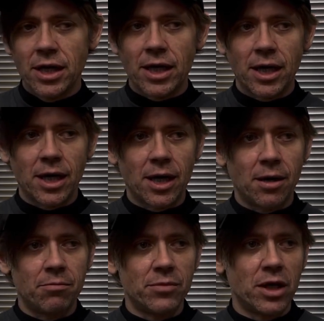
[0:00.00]

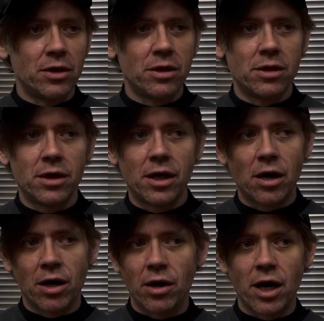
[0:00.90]

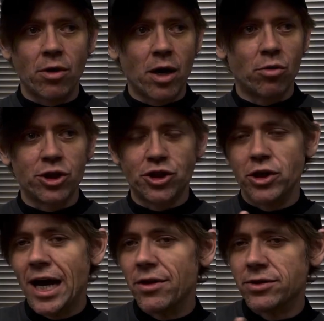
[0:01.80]
I want to show
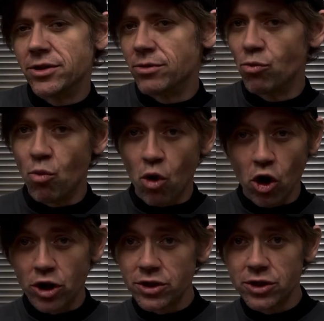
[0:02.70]
you how the system
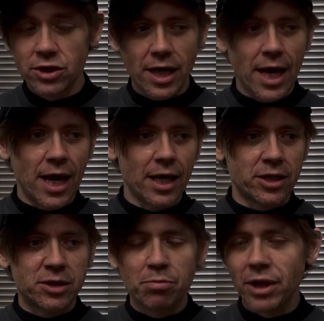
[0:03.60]
works and
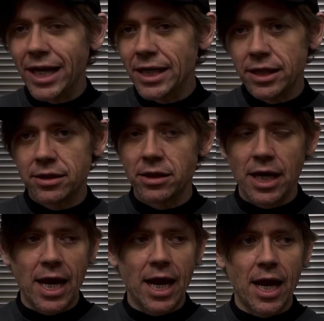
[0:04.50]
explain it,
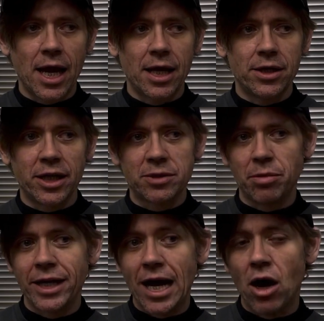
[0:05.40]
and
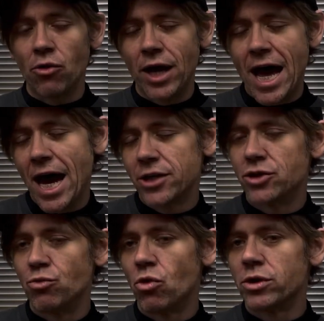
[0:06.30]
explain how the
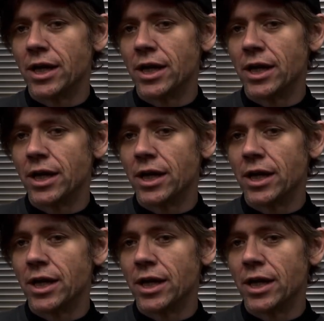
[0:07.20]
action work that